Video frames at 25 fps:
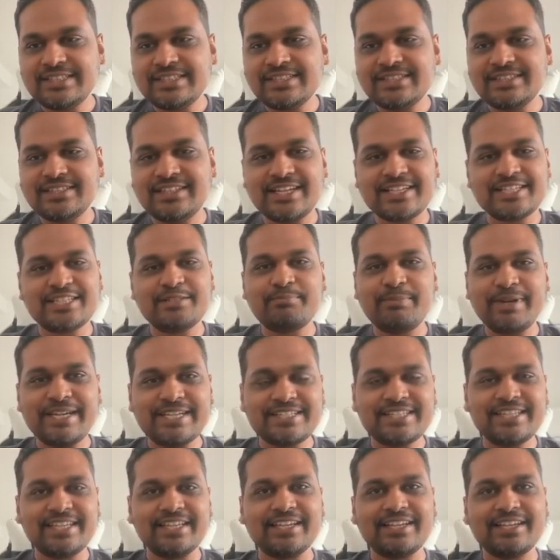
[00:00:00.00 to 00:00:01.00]
that's the
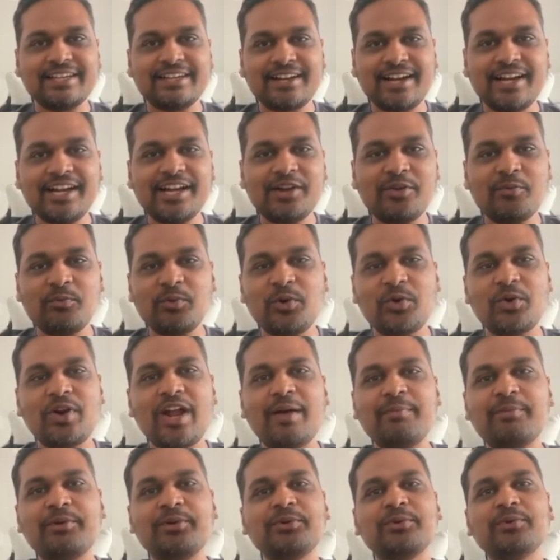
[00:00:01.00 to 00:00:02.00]
best thing, right? We don't
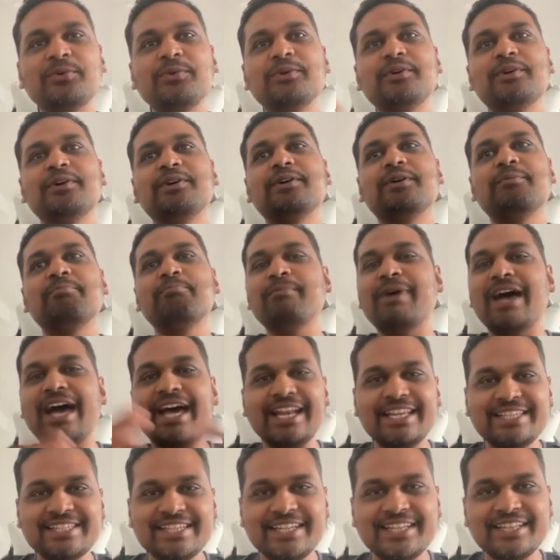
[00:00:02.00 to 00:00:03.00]
have to
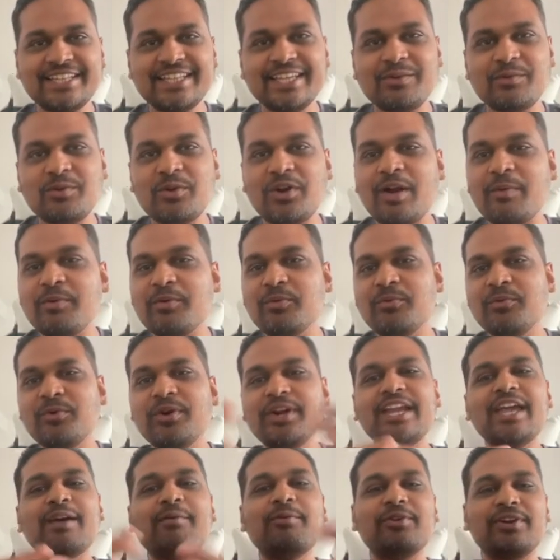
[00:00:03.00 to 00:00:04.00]
manage anything. We don't have to
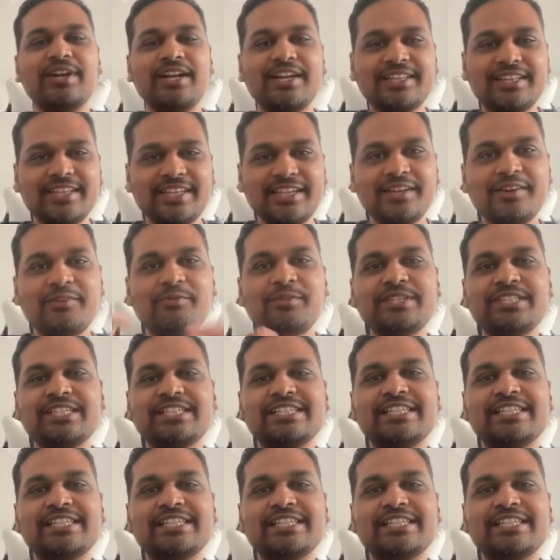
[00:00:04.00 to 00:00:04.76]
worry about anything. We just